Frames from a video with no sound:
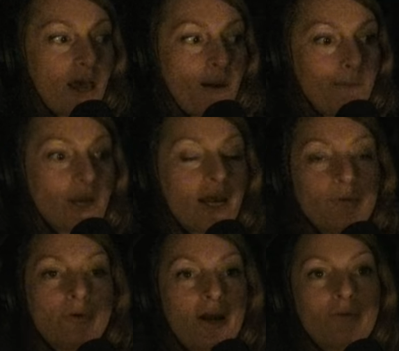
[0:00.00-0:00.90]
but i
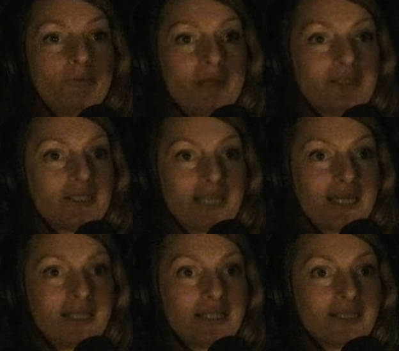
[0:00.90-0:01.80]
i remained
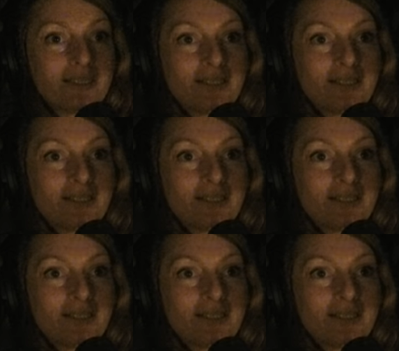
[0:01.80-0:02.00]
standing